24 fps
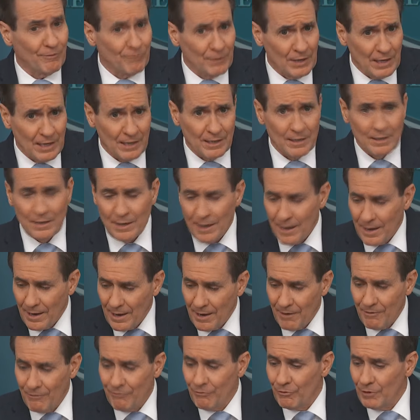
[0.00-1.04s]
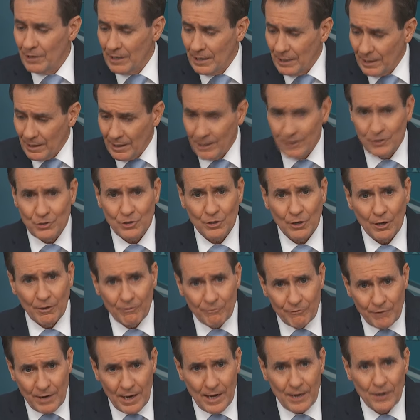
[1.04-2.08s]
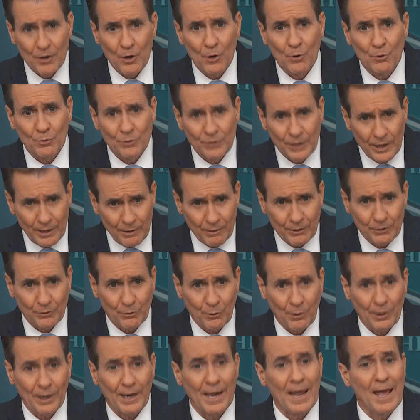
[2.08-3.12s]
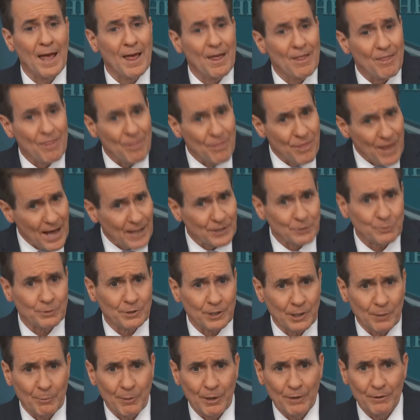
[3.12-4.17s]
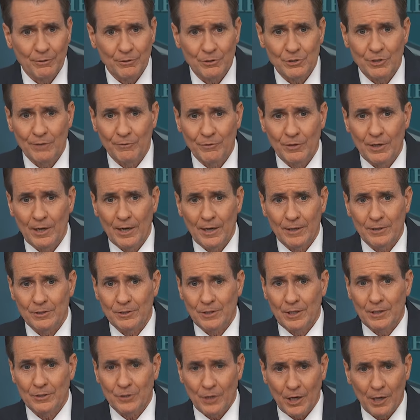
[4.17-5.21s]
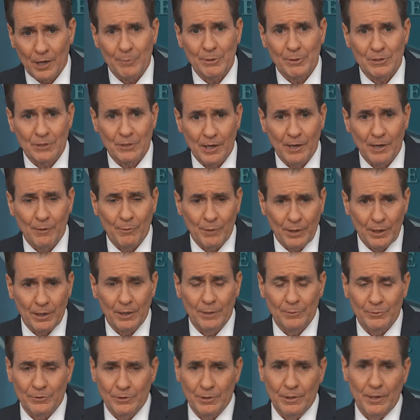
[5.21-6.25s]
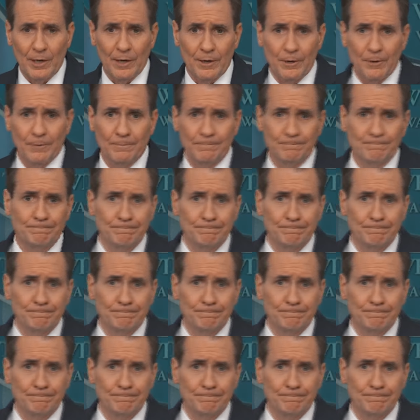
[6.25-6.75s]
if needed, every inch of NATO territory. That's what the Commander-in-Chief of the United States ought to be saying when it comes to NATO.